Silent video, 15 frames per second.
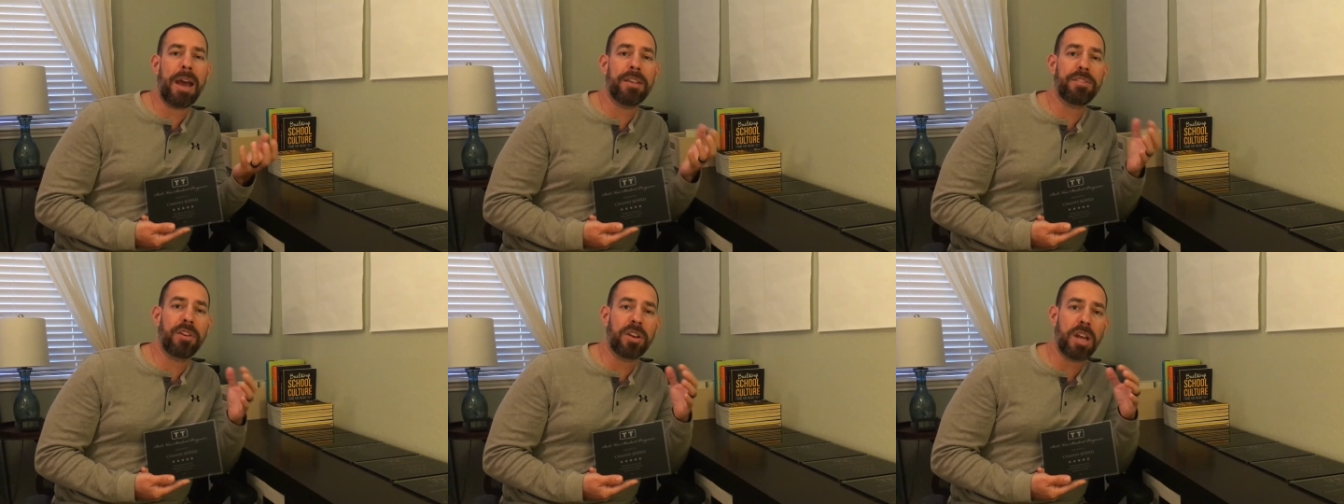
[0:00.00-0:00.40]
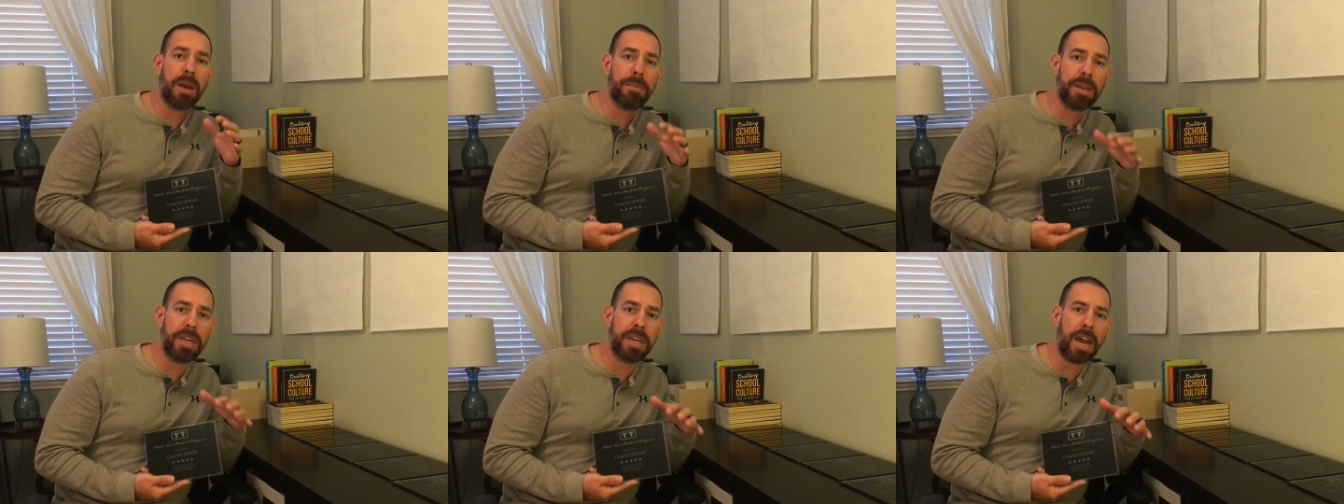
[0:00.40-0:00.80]
as they're
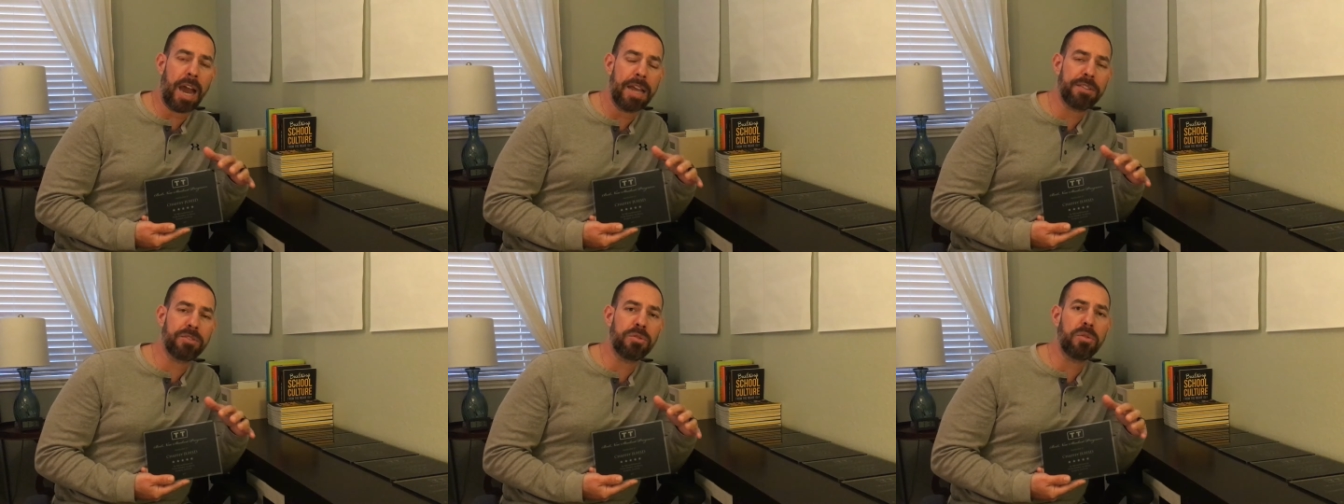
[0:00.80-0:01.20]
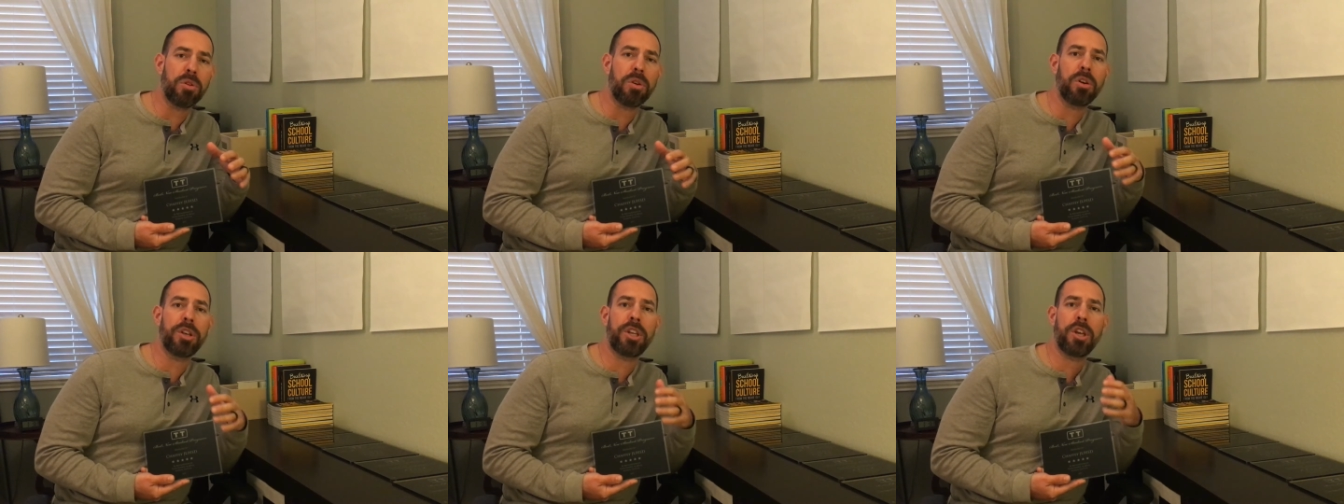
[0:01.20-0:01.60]
coming into high
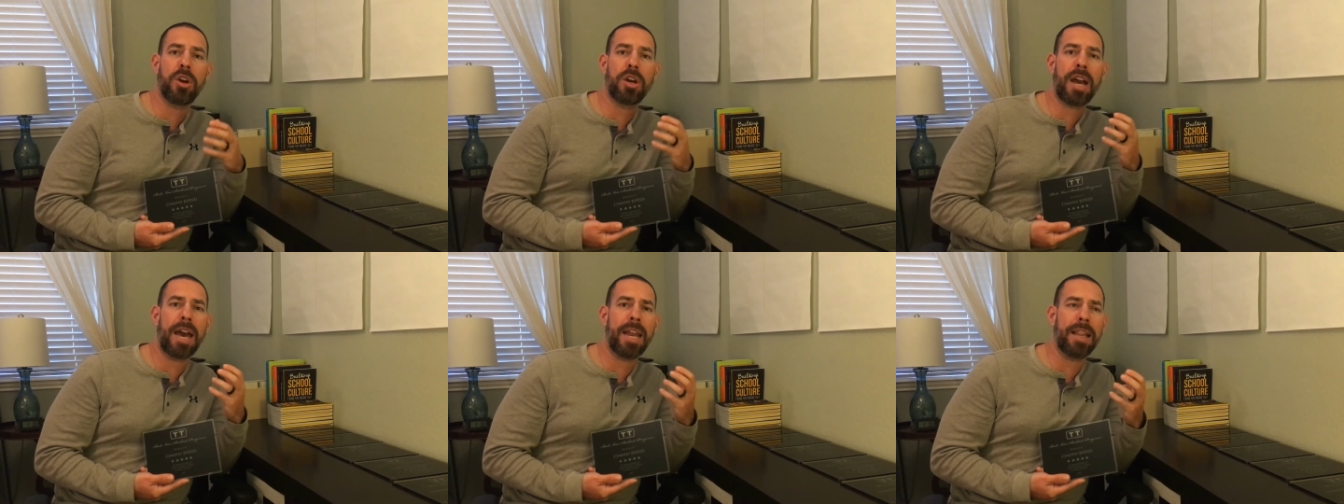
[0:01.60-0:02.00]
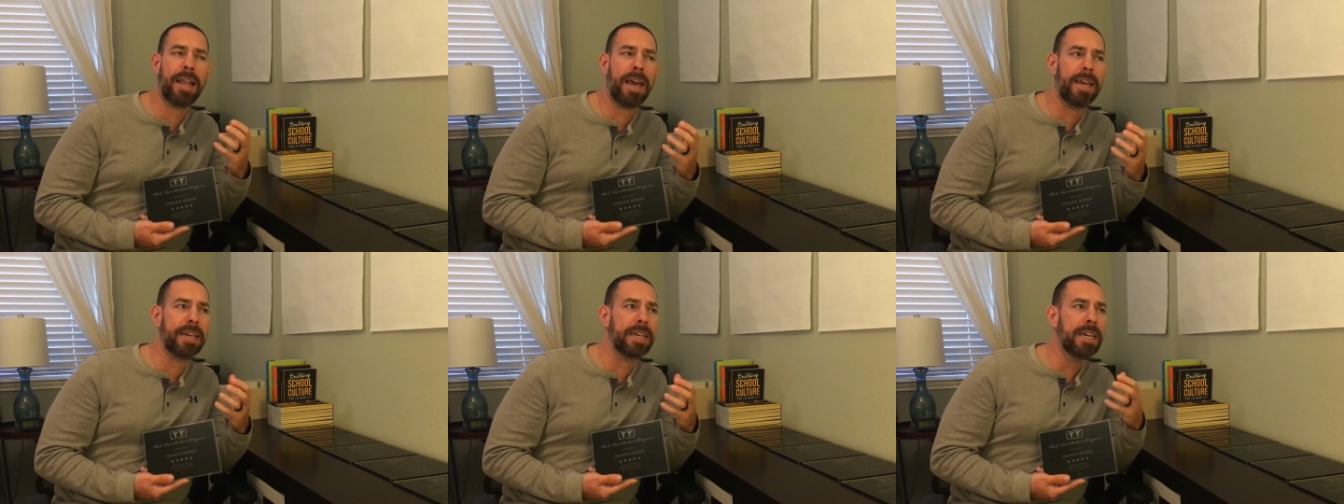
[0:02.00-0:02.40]
school, you know, kind of
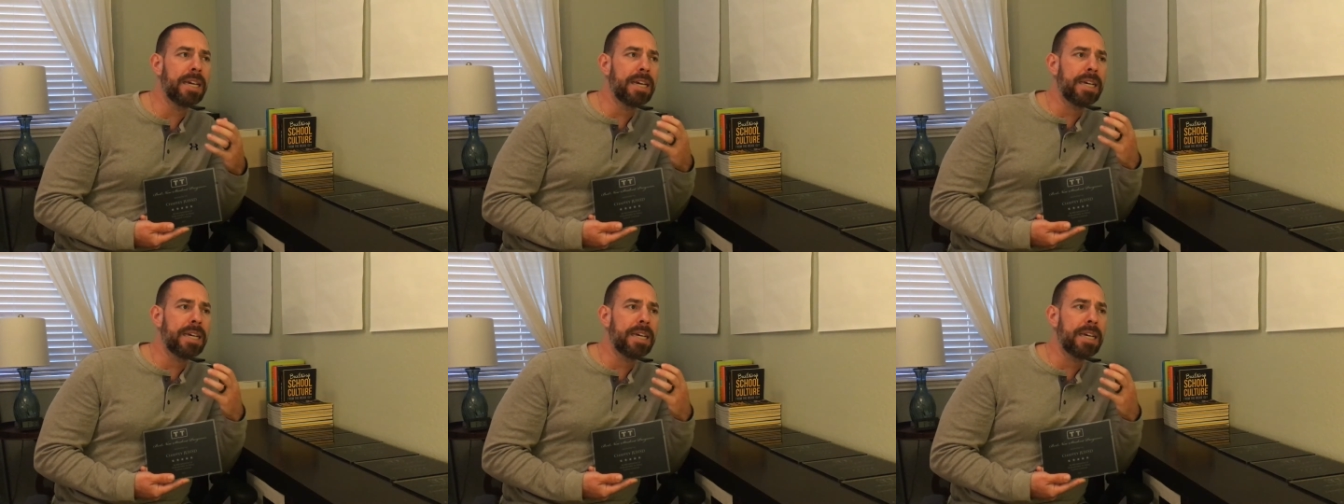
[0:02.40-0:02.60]
like,